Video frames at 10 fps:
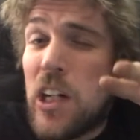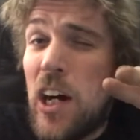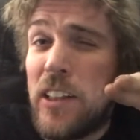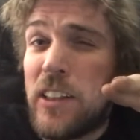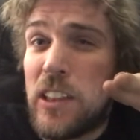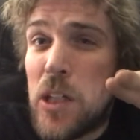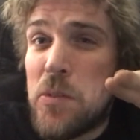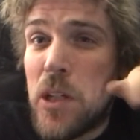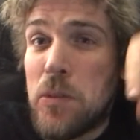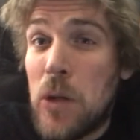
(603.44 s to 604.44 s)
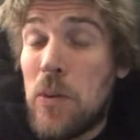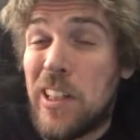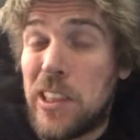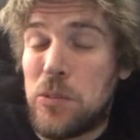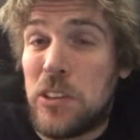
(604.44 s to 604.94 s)
content coming up. Not with
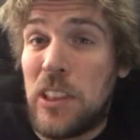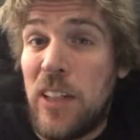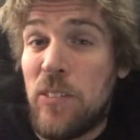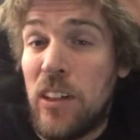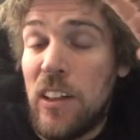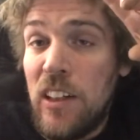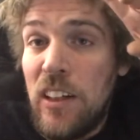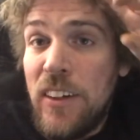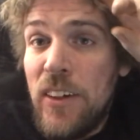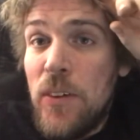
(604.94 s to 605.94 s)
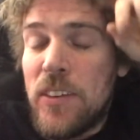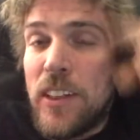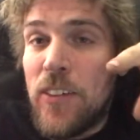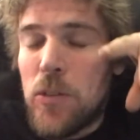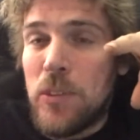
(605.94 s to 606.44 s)
this machine, but with a
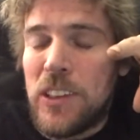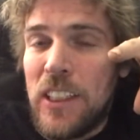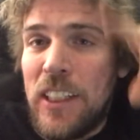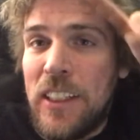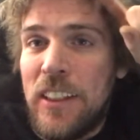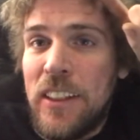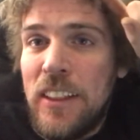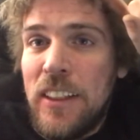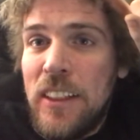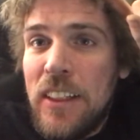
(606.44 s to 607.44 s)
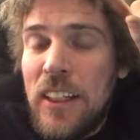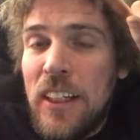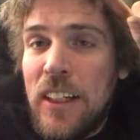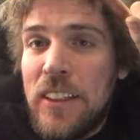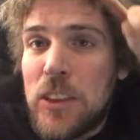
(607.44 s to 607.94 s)
different machine.
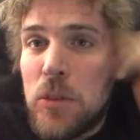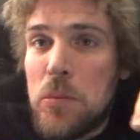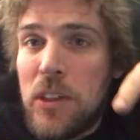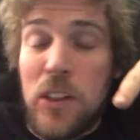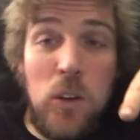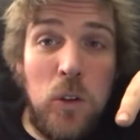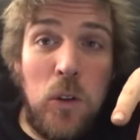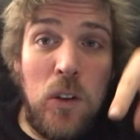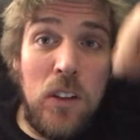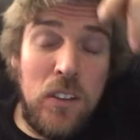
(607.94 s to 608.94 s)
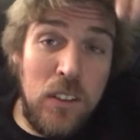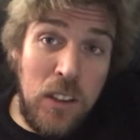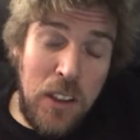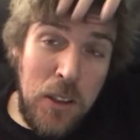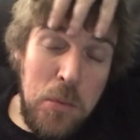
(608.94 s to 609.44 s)
And it's going to be pretty cool.
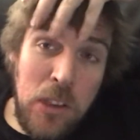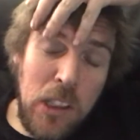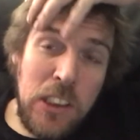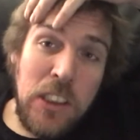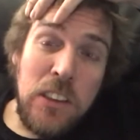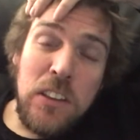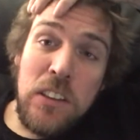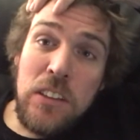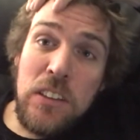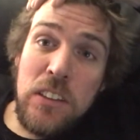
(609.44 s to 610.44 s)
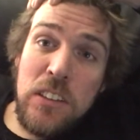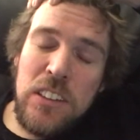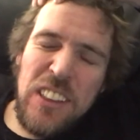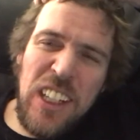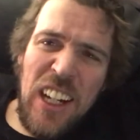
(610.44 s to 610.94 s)
The project,
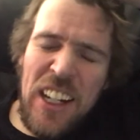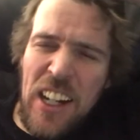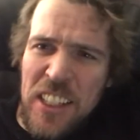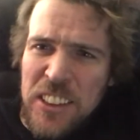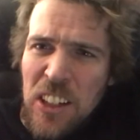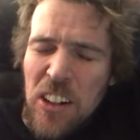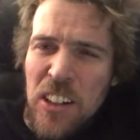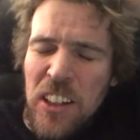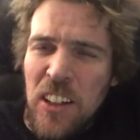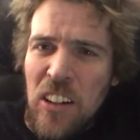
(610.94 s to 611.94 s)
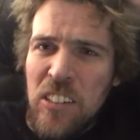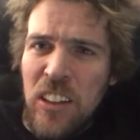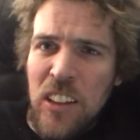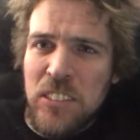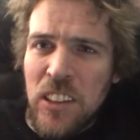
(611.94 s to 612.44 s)
yeah, I kind of started it, not
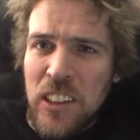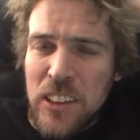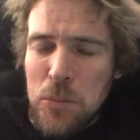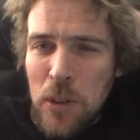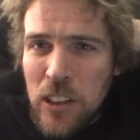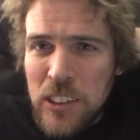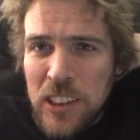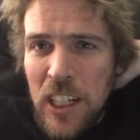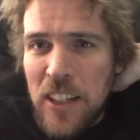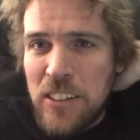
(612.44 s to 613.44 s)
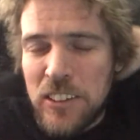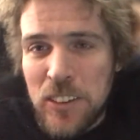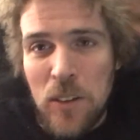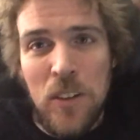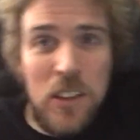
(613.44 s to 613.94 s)
really. I'm starting to get some parts together,
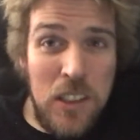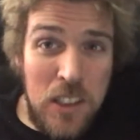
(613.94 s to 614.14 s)
so